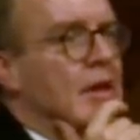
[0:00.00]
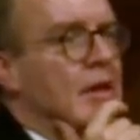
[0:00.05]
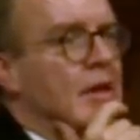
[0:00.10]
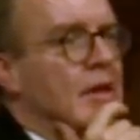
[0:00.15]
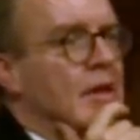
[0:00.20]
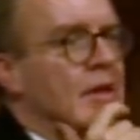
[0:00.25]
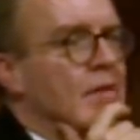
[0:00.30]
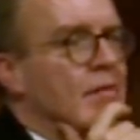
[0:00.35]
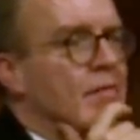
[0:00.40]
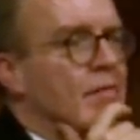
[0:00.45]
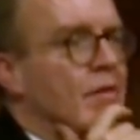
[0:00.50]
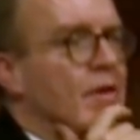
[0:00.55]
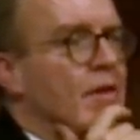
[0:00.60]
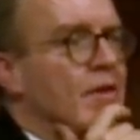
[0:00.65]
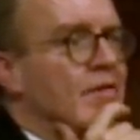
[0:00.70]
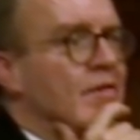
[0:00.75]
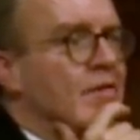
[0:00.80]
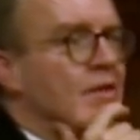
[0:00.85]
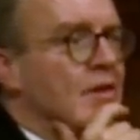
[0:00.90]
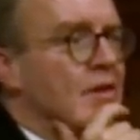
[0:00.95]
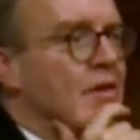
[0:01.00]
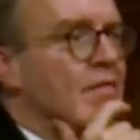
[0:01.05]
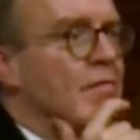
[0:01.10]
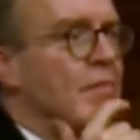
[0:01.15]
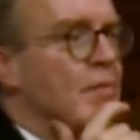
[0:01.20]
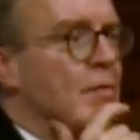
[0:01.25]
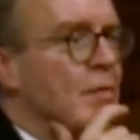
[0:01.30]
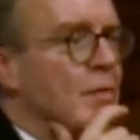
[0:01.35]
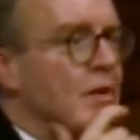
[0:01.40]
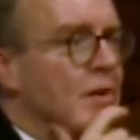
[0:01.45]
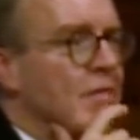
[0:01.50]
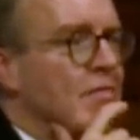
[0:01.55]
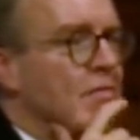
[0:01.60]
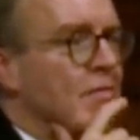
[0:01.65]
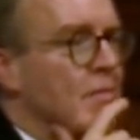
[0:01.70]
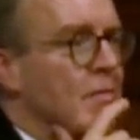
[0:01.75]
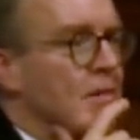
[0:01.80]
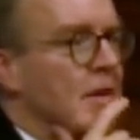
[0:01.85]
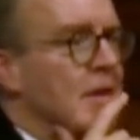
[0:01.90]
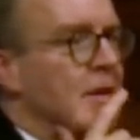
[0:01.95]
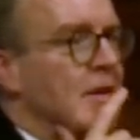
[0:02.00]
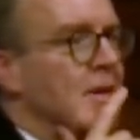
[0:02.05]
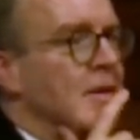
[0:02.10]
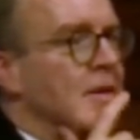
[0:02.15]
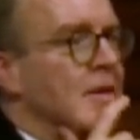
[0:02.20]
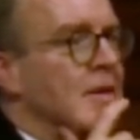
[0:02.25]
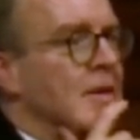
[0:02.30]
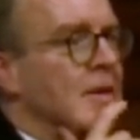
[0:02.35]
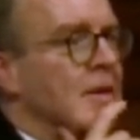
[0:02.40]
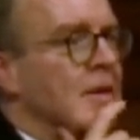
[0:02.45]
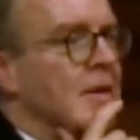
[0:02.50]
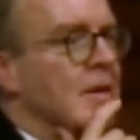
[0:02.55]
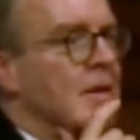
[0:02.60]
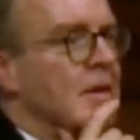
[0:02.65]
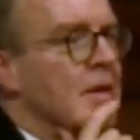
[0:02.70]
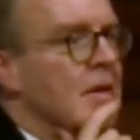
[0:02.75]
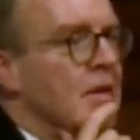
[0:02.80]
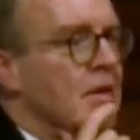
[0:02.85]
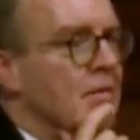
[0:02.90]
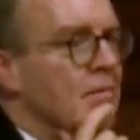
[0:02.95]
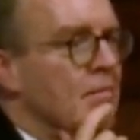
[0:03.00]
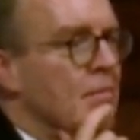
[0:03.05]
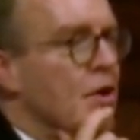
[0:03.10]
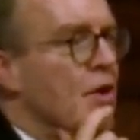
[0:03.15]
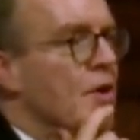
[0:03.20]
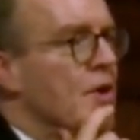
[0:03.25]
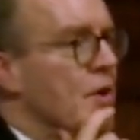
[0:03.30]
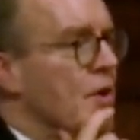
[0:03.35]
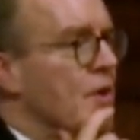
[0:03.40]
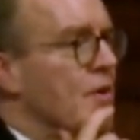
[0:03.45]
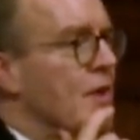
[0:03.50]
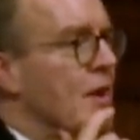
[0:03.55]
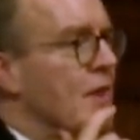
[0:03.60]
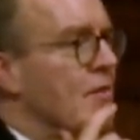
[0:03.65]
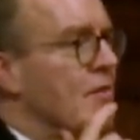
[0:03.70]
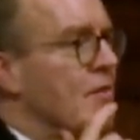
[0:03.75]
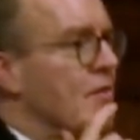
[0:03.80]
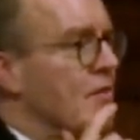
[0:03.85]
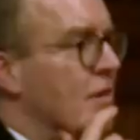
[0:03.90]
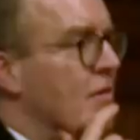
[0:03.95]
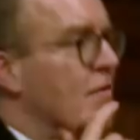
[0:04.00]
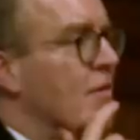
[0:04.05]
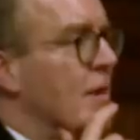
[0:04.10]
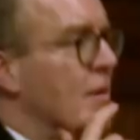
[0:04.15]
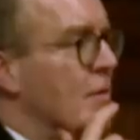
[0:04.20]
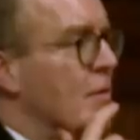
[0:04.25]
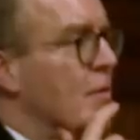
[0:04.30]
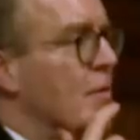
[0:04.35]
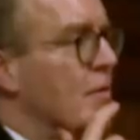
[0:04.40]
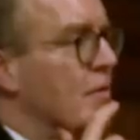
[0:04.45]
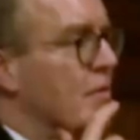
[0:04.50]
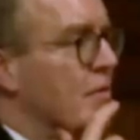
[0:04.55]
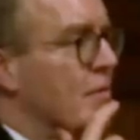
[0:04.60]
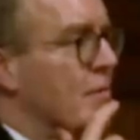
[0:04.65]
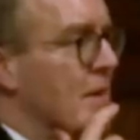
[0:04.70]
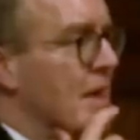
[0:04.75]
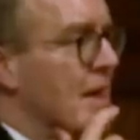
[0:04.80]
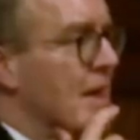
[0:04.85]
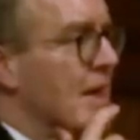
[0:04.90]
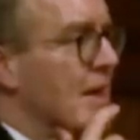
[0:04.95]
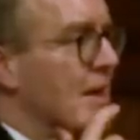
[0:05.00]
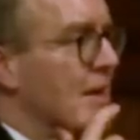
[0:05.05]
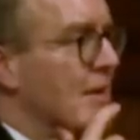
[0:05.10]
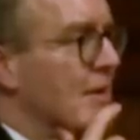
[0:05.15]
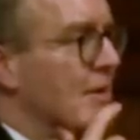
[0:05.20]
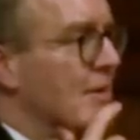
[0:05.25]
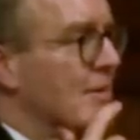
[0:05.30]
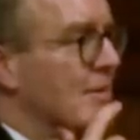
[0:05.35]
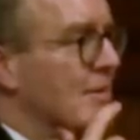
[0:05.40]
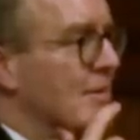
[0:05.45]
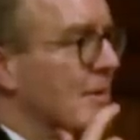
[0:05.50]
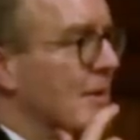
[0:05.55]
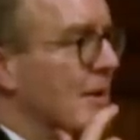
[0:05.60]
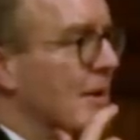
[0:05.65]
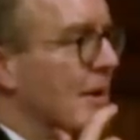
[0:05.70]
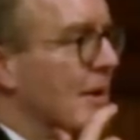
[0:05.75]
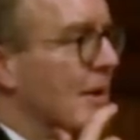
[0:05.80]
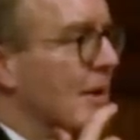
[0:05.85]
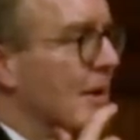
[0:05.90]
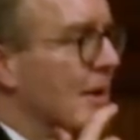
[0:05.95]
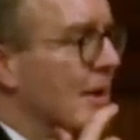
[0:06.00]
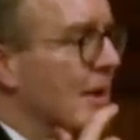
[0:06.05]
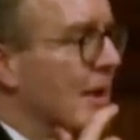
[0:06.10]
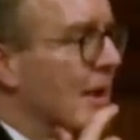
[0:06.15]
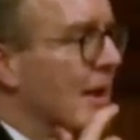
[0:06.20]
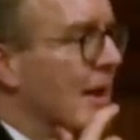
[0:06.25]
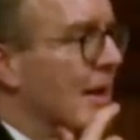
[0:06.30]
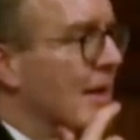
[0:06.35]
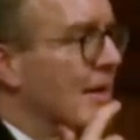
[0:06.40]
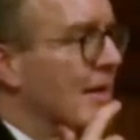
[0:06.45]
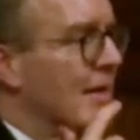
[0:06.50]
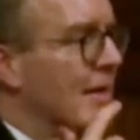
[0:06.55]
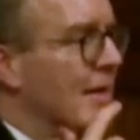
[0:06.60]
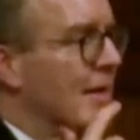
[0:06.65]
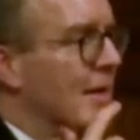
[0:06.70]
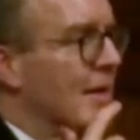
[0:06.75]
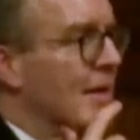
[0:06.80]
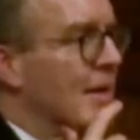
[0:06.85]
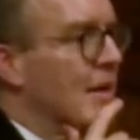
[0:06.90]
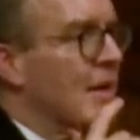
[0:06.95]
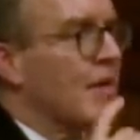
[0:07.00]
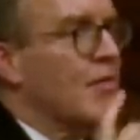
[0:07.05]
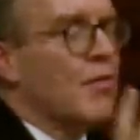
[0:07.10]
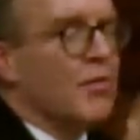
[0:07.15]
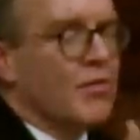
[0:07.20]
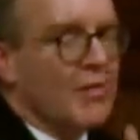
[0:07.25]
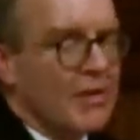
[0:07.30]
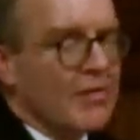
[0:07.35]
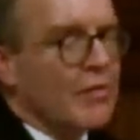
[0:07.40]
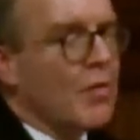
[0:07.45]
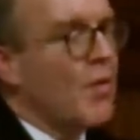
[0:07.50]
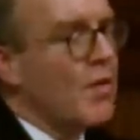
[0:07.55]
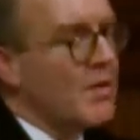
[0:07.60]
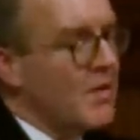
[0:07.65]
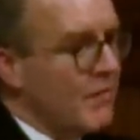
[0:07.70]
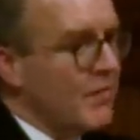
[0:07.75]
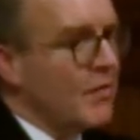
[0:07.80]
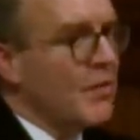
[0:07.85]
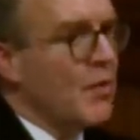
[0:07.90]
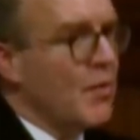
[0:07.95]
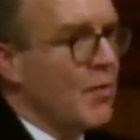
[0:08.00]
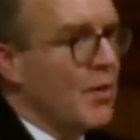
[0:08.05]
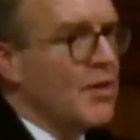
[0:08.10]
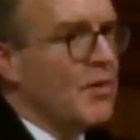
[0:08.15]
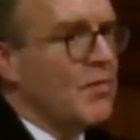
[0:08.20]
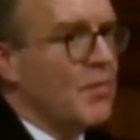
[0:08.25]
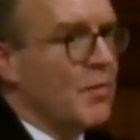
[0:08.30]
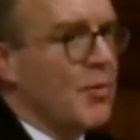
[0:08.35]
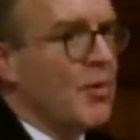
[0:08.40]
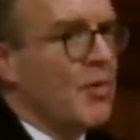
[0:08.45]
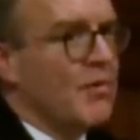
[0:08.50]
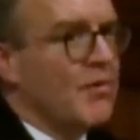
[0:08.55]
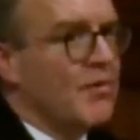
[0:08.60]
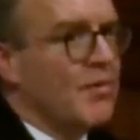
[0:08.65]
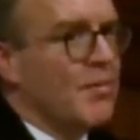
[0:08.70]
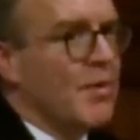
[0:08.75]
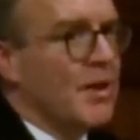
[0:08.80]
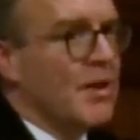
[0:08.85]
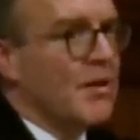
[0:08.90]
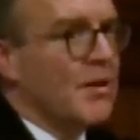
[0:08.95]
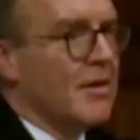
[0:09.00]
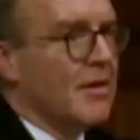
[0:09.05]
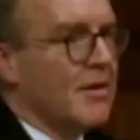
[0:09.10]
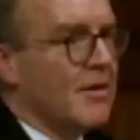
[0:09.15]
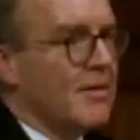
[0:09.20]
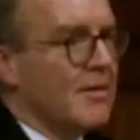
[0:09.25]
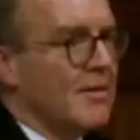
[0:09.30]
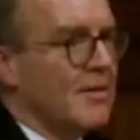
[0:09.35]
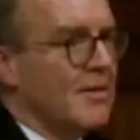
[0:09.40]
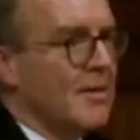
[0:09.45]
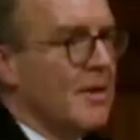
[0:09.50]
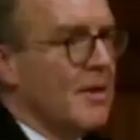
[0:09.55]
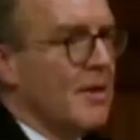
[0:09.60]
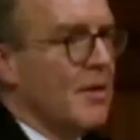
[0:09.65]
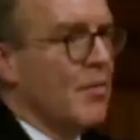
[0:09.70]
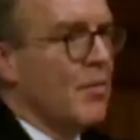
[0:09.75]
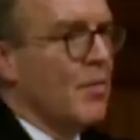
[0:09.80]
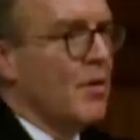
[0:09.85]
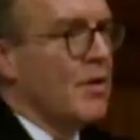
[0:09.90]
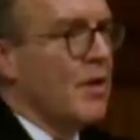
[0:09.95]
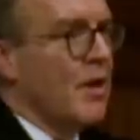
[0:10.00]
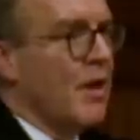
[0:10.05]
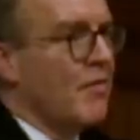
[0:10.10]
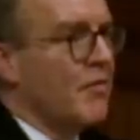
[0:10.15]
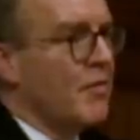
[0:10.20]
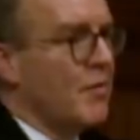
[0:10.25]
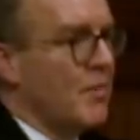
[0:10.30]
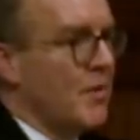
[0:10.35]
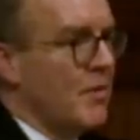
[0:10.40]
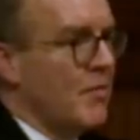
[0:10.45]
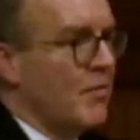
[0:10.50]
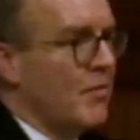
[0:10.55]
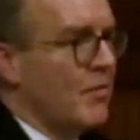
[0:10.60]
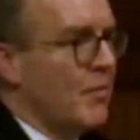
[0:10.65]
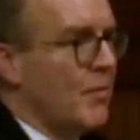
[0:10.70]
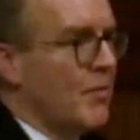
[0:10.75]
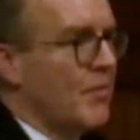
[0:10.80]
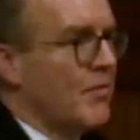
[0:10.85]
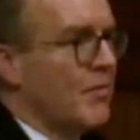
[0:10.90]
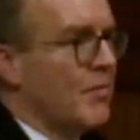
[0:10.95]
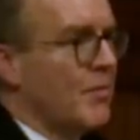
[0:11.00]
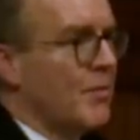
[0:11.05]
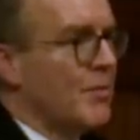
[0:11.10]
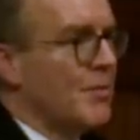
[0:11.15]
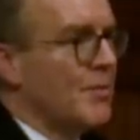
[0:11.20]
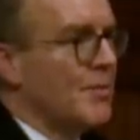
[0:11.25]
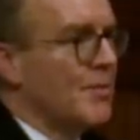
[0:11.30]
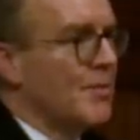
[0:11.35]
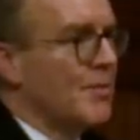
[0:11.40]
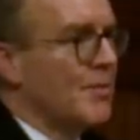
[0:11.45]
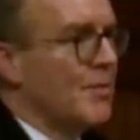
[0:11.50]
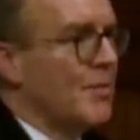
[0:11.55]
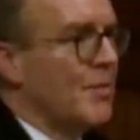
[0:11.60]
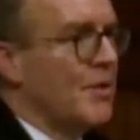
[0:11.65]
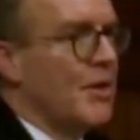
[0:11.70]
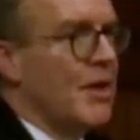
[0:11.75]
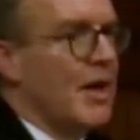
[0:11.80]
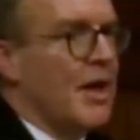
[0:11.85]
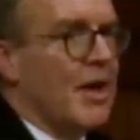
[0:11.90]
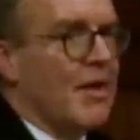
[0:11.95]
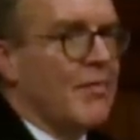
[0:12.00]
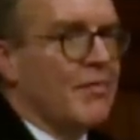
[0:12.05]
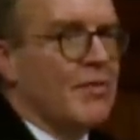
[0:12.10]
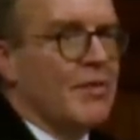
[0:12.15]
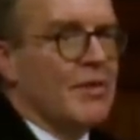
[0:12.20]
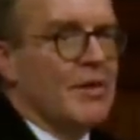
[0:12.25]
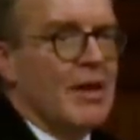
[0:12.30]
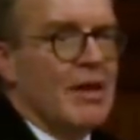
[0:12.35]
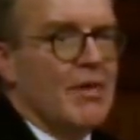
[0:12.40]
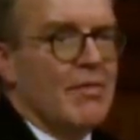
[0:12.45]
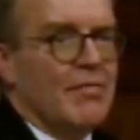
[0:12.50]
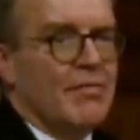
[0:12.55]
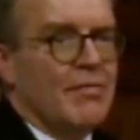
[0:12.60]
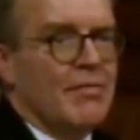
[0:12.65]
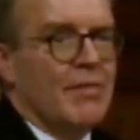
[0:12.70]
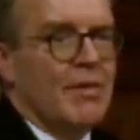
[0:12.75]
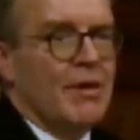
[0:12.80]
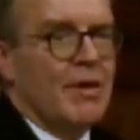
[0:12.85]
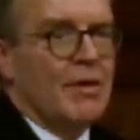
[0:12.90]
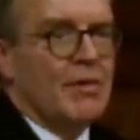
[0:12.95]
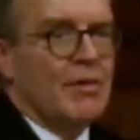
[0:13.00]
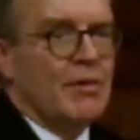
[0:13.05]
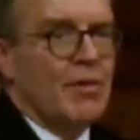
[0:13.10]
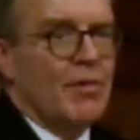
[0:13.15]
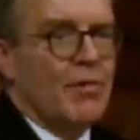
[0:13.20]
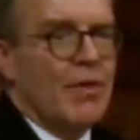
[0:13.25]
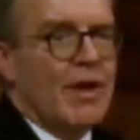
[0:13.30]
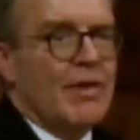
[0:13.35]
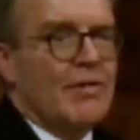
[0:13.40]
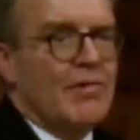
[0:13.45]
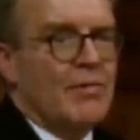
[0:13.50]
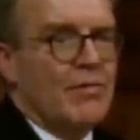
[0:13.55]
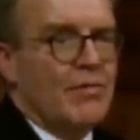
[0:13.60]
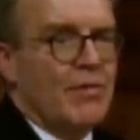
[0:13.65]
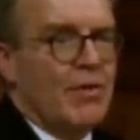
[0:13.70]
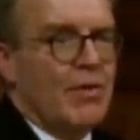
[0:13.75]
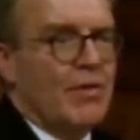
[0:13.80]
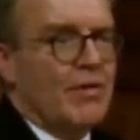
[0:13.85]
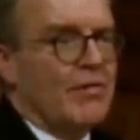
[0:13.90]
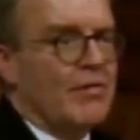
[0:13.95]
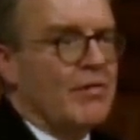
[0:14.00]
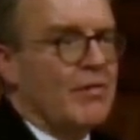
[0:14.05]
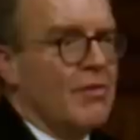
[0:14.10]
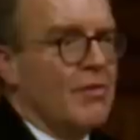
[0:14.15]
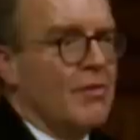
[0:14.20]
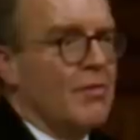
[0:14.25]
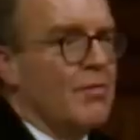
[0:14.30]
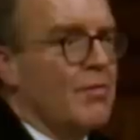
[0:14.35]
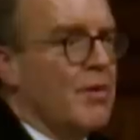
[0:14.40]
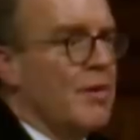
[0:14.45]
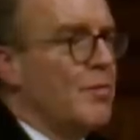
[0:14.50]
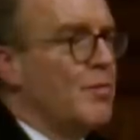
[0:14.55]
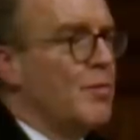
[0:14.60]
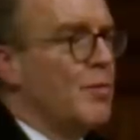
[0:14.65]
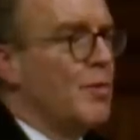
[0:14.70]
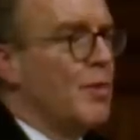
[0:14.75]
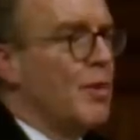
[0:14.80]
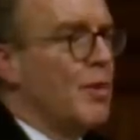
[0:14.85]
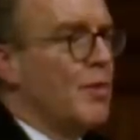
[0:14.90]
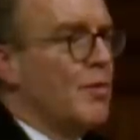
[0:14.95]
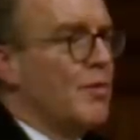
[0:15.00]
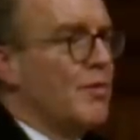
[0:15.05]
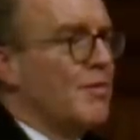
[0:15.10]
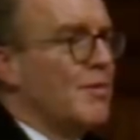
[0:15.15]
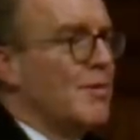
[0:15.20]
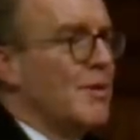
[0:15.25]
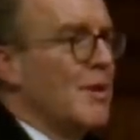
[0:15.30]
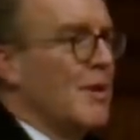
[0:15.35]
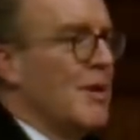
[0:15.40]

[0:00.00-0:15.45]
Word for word: the advice the government were giving me might not necessarily work for me. Uh, and of course, that's quite difficult when you're a policymaker, when you have to be responsible, when you have to give correct advice to people on